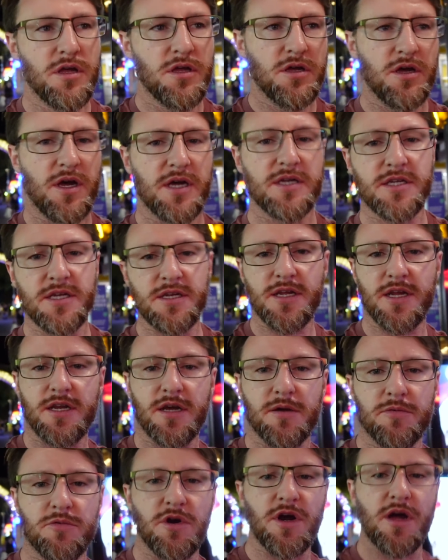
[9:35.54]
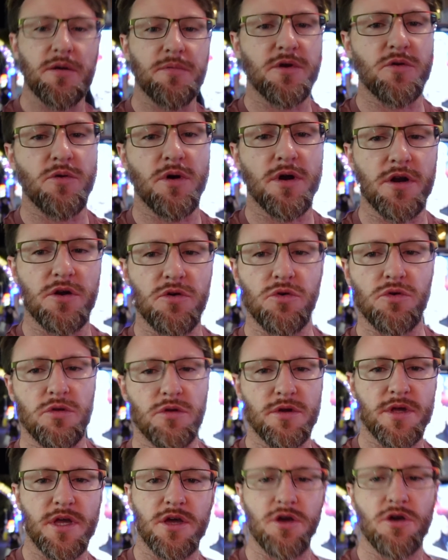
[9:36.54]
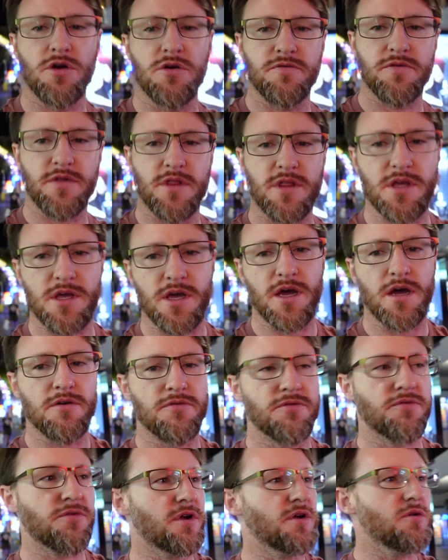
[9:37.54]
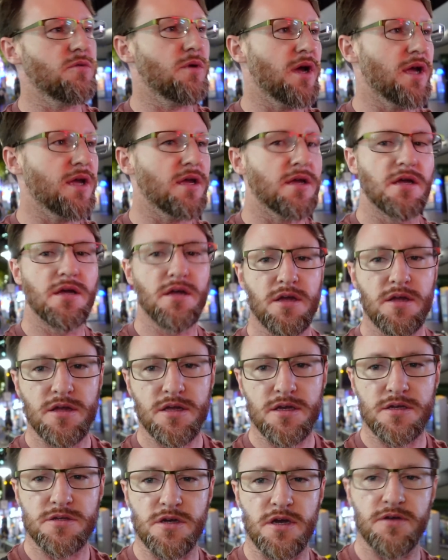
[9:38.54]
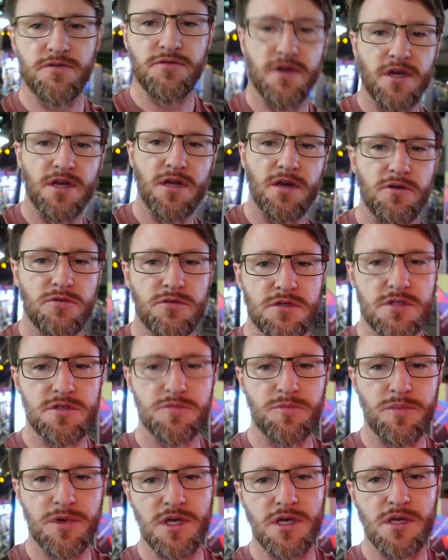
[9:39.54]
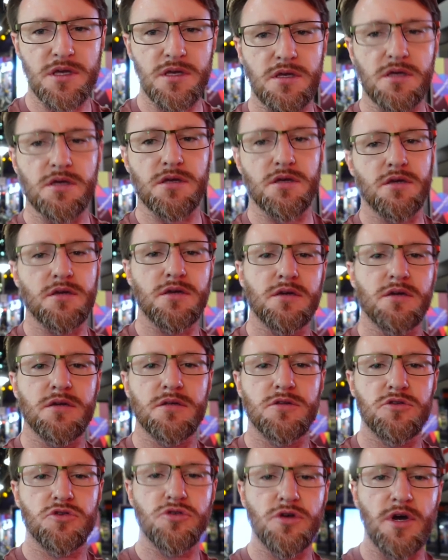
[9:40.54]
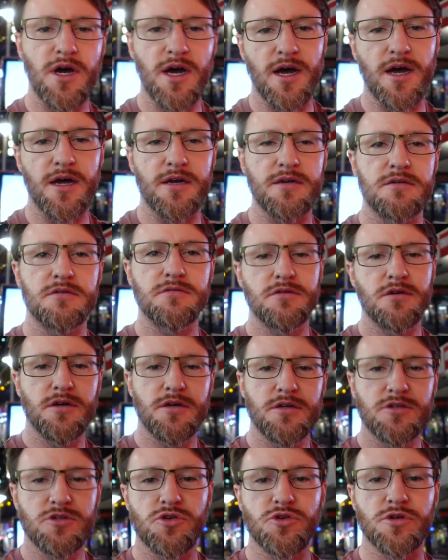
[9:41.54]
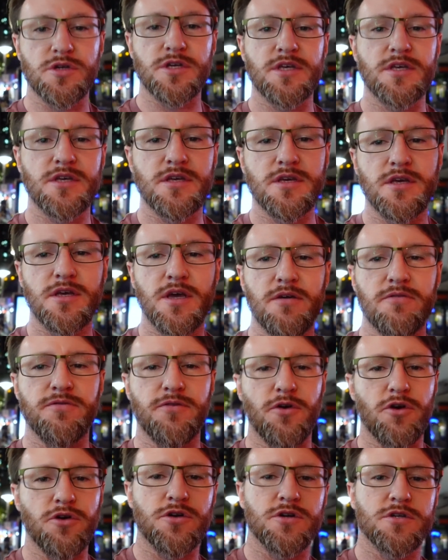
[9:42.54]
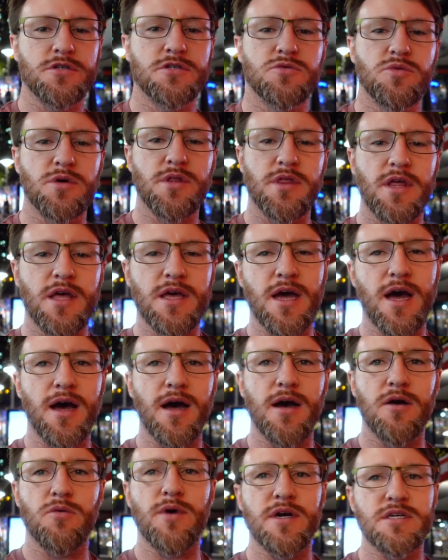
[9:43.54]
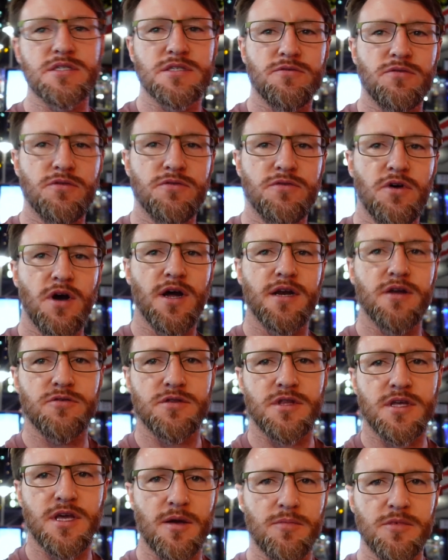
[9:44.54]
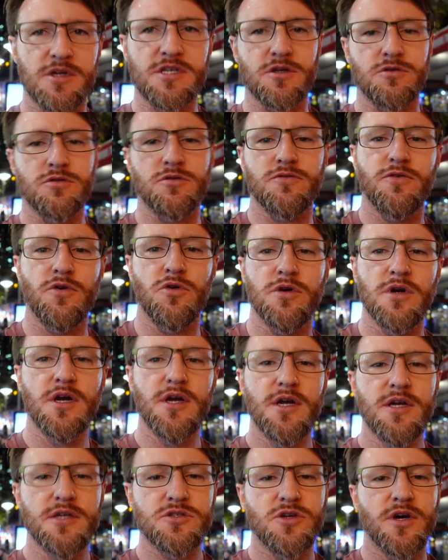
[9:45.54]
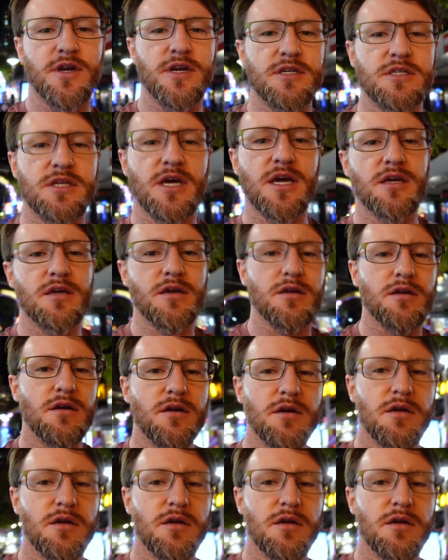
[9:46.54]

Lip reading: I didn't end up grabbing one at all looking over the freeway, because I figured it would just be too hard to get focus with a waist level finder with the camera tilted forward. So I didn't take it.